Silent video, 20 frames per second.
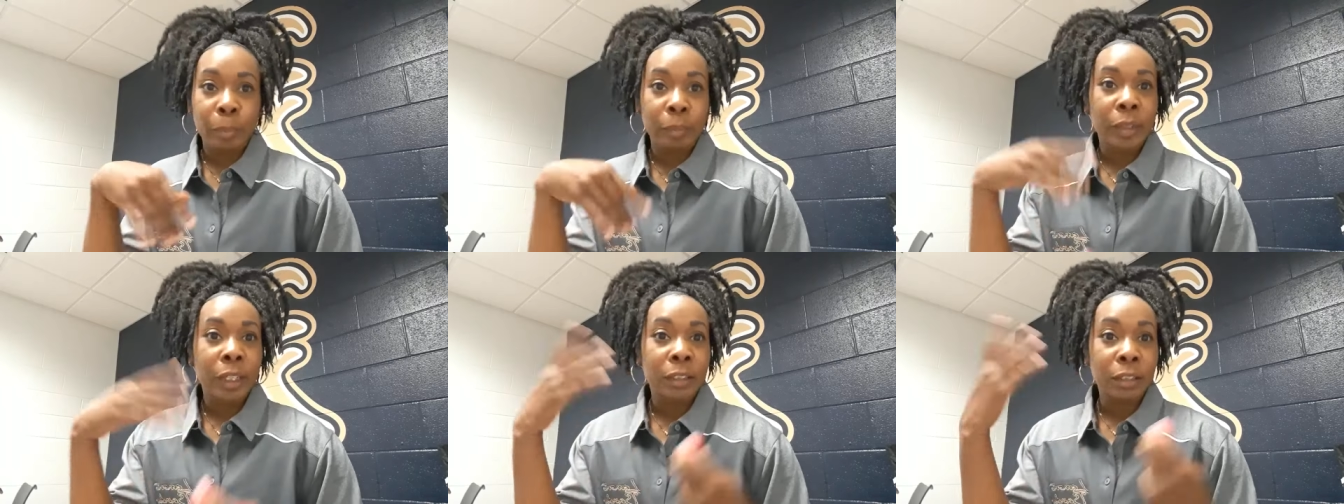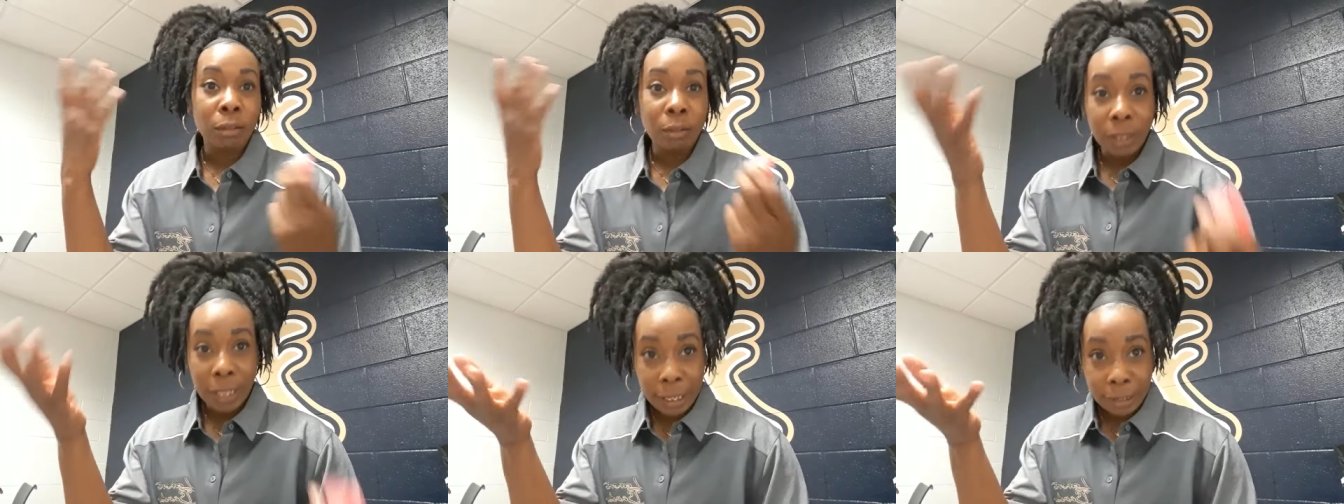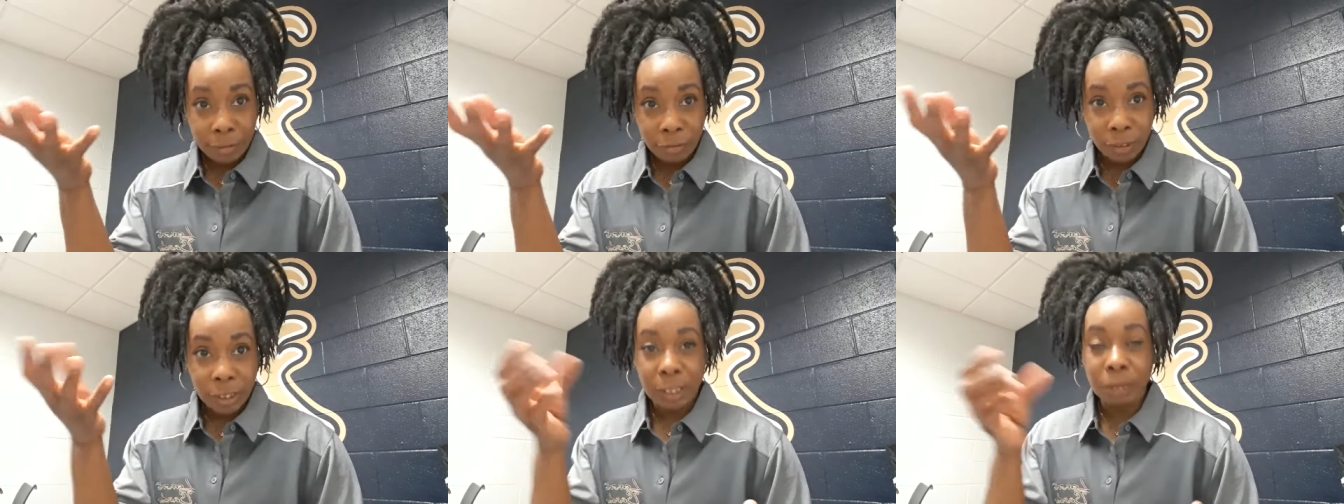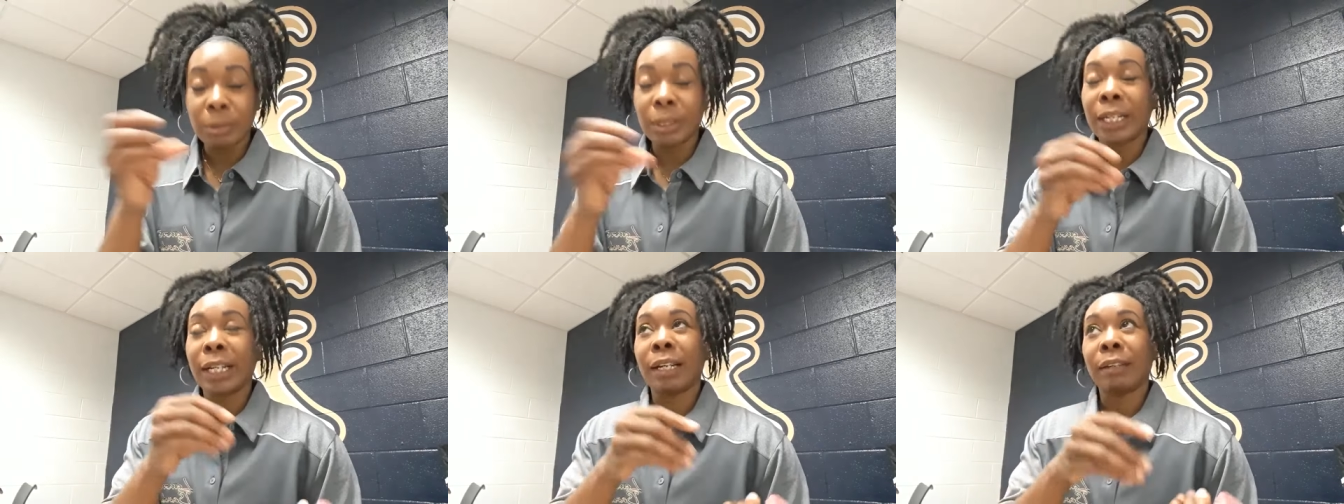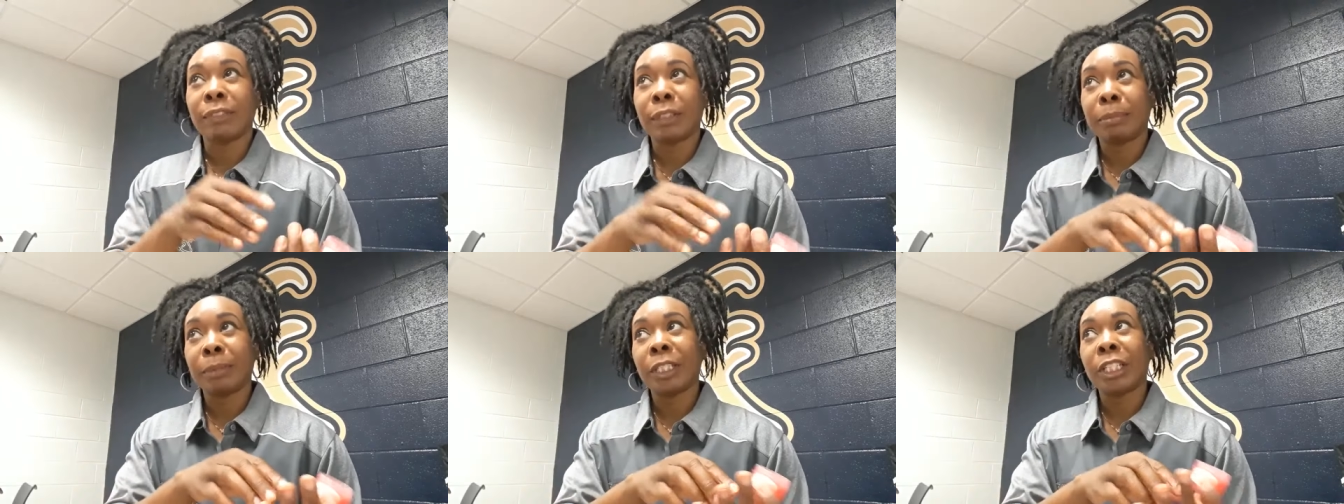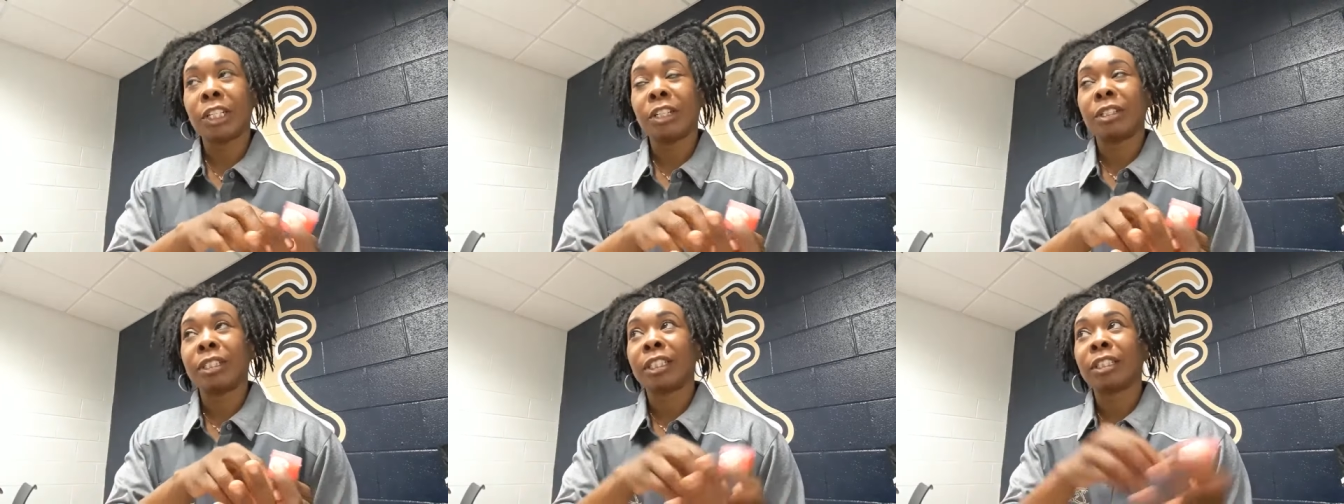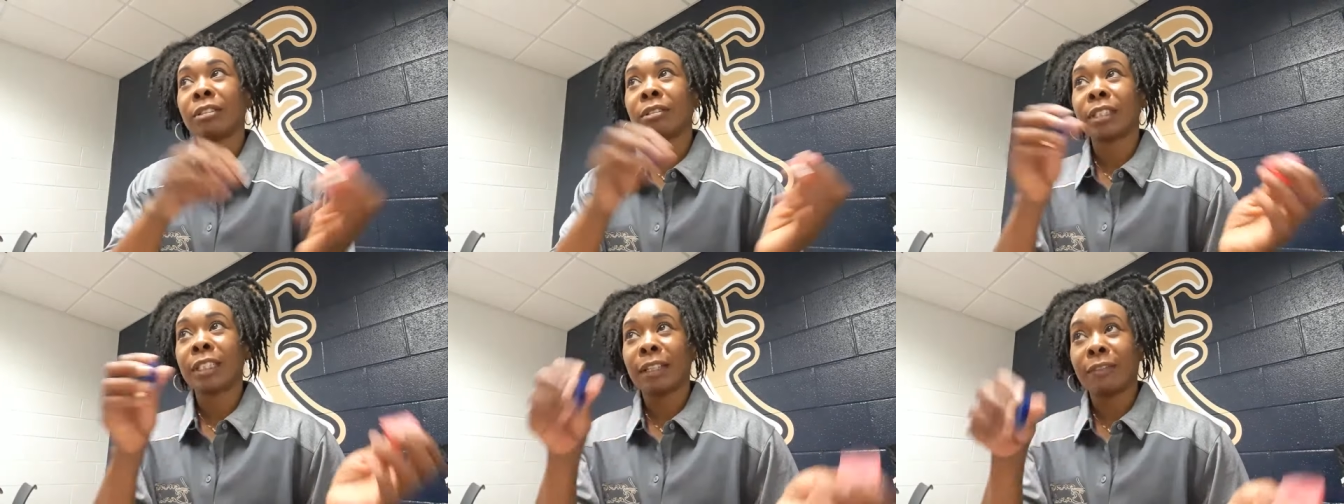So thankfully we didn't have to be here
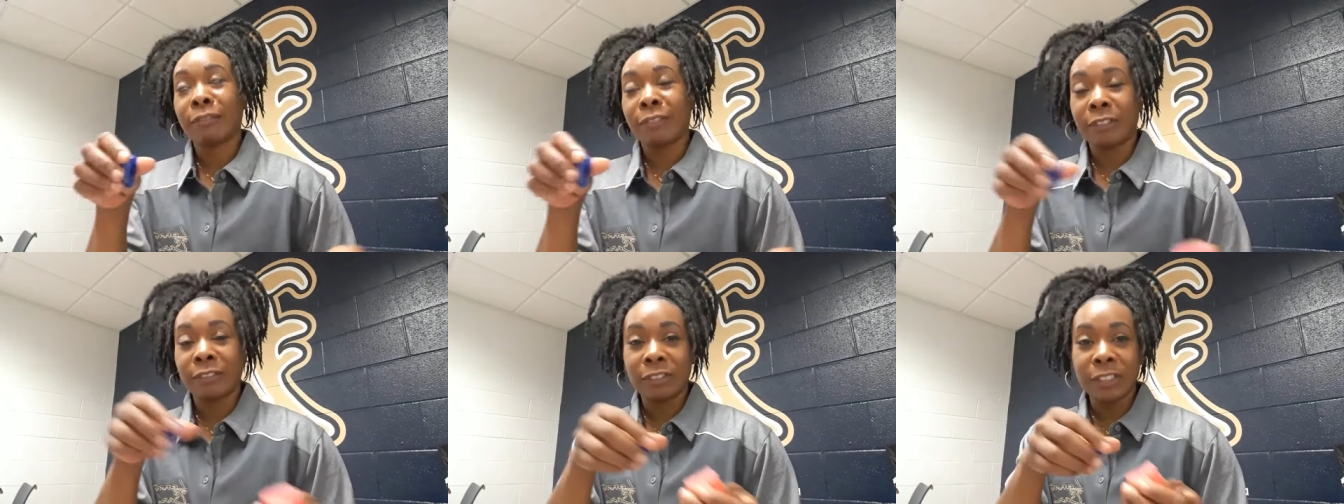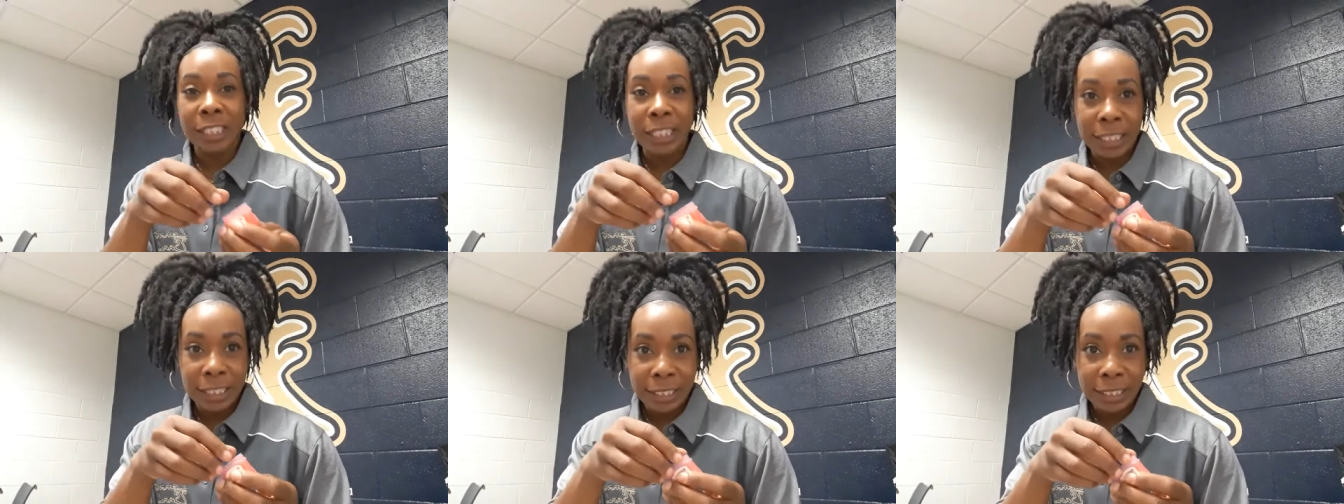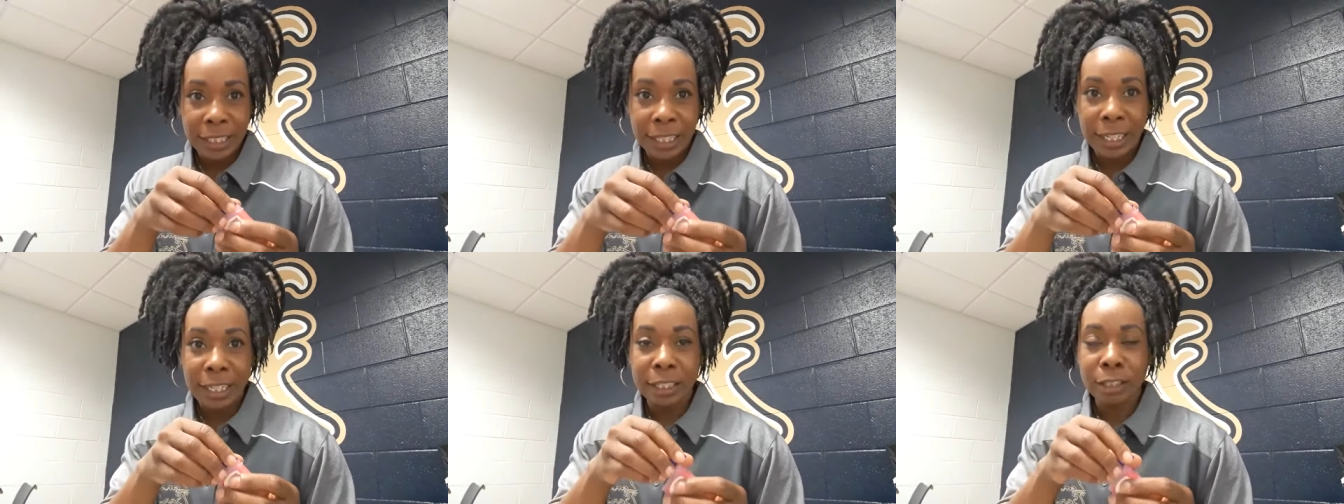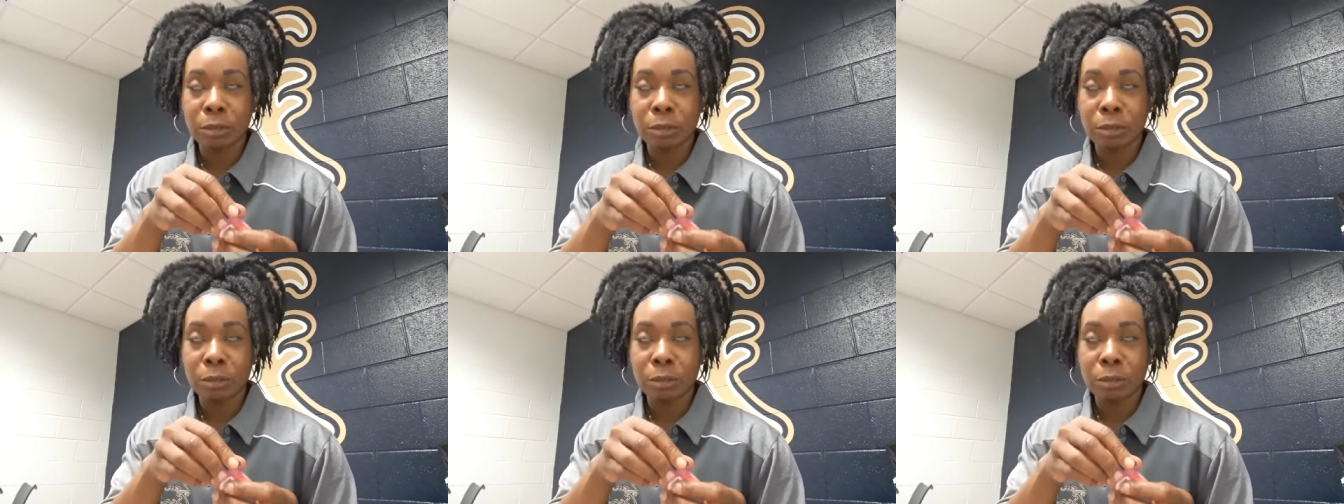until 10:15 today.